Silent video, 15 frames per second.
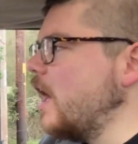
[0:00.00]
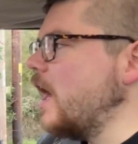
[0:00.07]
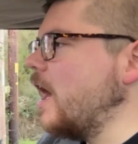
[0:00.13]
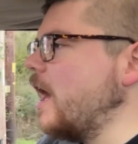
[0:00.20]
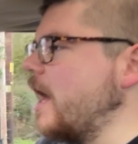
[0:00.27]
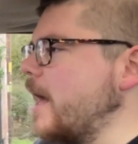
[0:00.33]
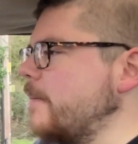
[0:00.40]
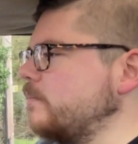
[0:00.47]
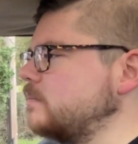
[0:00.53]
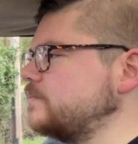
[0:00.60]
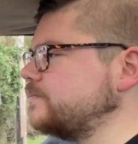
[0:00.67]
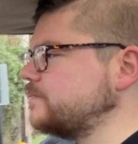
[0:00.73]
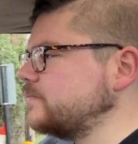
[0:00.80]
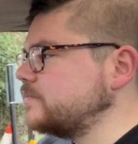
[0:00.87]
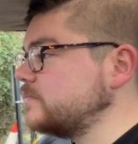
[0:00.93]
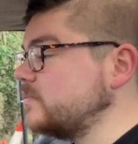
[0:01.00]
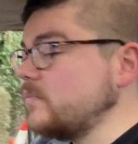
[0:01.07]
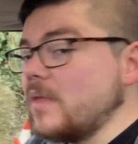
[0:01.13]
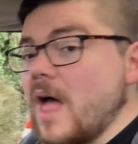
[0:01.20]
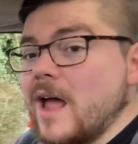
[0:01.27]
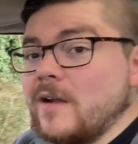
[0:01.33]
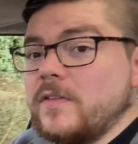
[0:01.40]
I
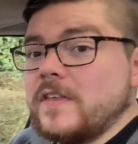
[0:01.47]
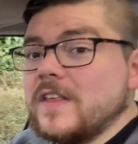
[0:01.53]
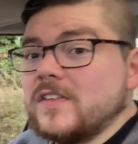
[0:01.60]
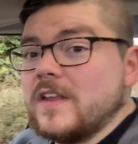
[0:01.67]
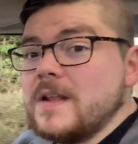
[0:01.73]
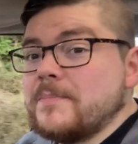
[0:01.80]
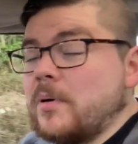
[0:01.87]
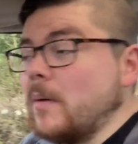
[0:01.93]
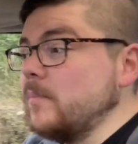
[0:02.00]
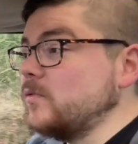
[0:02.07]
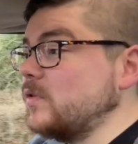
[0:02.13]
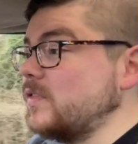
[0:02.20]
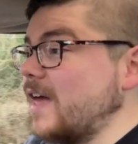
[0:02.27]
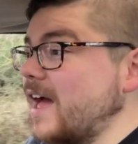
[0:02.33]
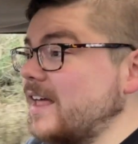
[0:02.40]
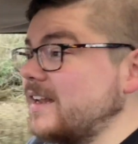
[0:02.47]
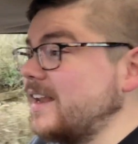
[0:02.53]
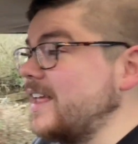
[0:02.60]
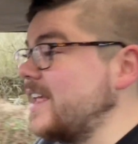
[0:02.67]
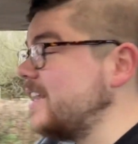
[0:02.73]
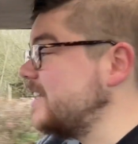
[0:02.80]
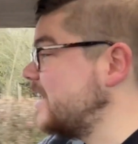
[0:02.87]
don't think there's any problems with that.
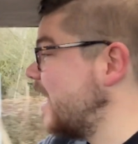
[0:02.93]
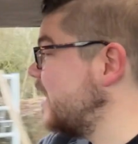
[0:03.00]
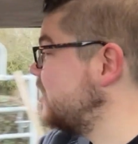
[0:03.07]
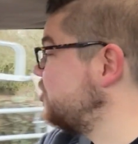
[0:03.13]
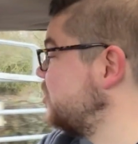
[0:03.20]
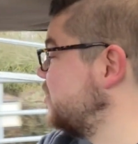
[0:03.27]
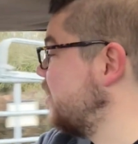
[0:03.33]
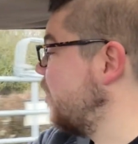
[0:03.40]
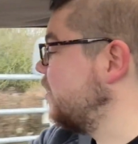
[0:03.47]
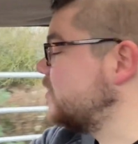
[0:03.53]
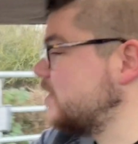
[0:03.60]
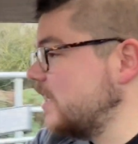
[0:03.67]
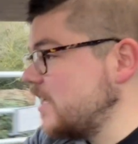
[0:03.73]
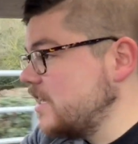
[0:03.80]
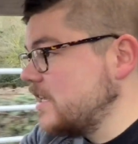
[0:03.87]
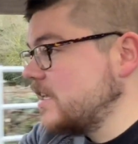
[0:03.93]
It engages nicely.